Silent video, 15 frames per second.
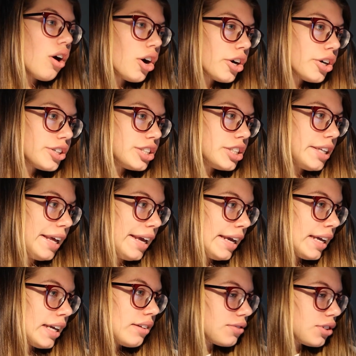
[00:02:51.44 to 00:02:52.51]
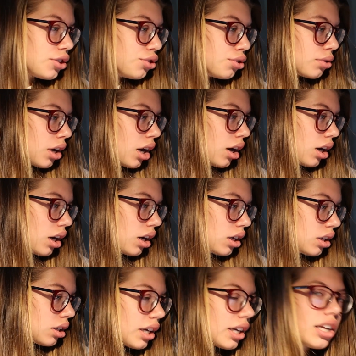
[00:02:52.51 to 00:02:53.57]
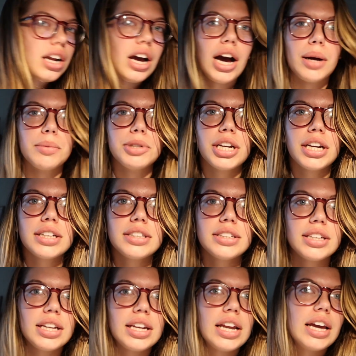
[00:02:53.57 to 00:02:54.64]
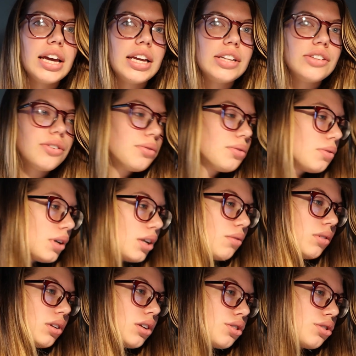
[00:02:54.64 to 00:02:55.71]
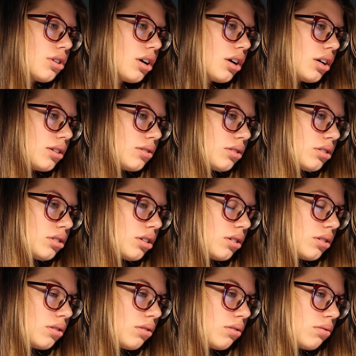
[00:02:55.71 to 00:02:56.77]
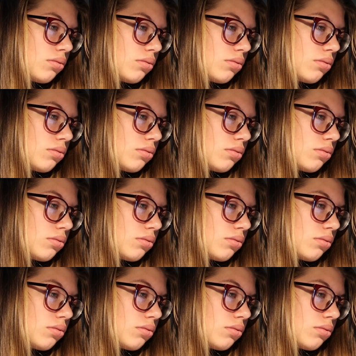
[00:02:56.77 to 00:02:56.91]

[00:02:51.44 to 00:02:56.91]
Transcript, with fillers: art today to draw like an object and I don't know what I want to draw so